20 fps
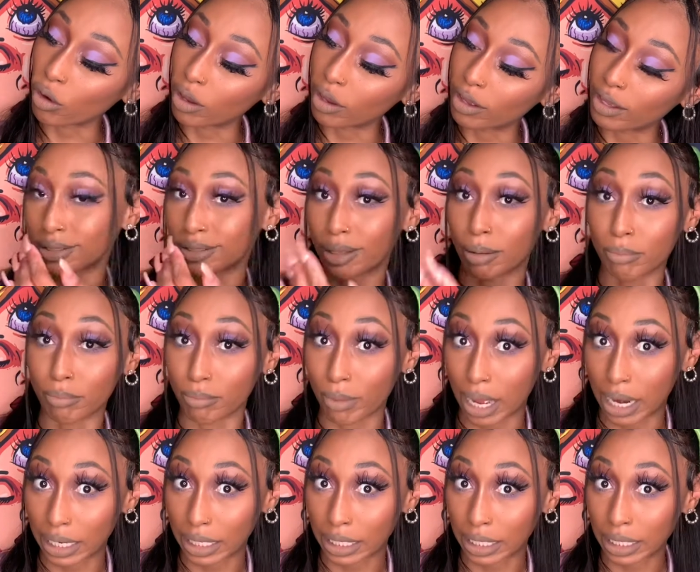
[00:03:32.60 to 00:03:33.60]

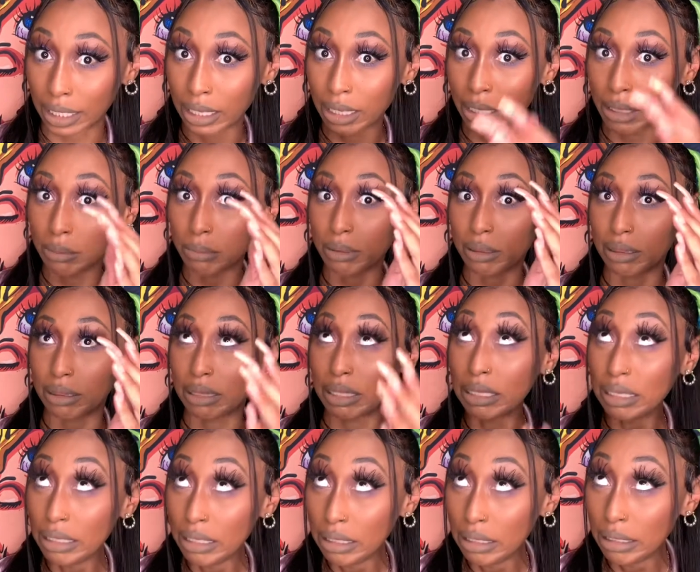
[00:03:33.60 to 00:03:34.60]
somebody
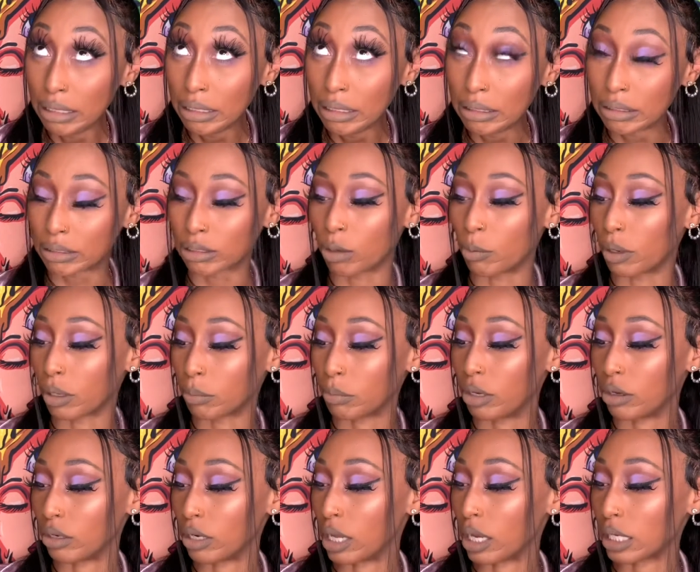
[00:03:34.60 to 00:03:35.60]
please correct me
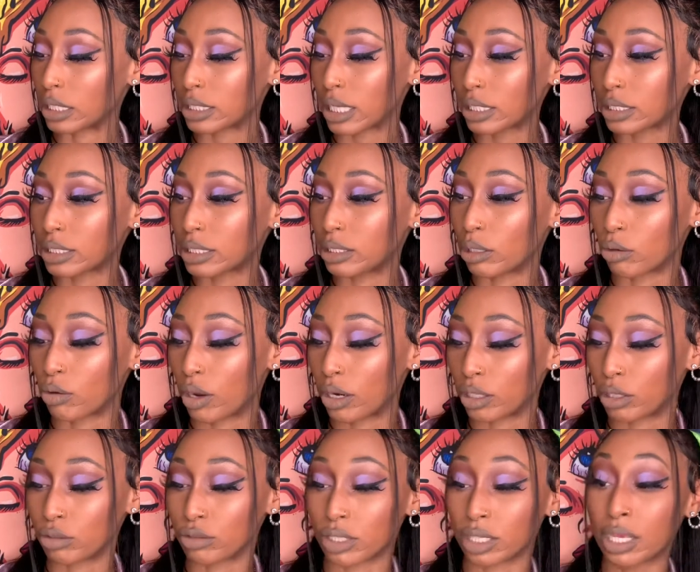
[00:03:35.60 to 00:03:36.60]
on that because I still know how to
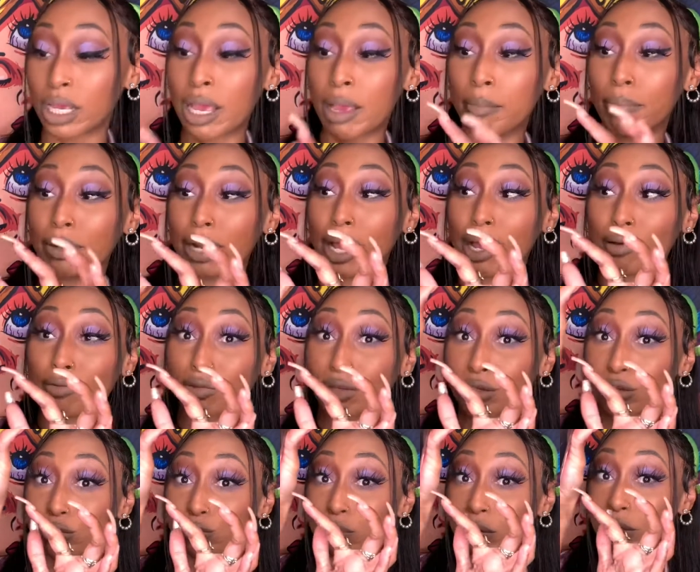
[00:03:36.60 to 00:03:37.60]
use it, but I've
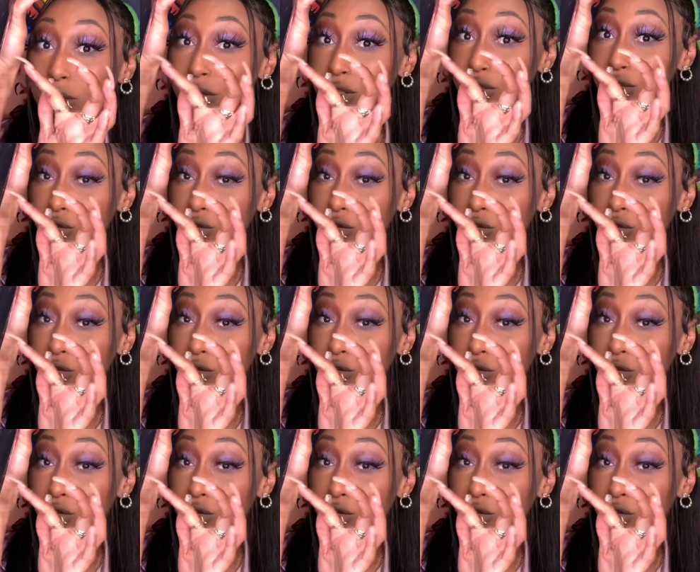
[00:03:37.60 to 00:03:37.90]
used pretty much the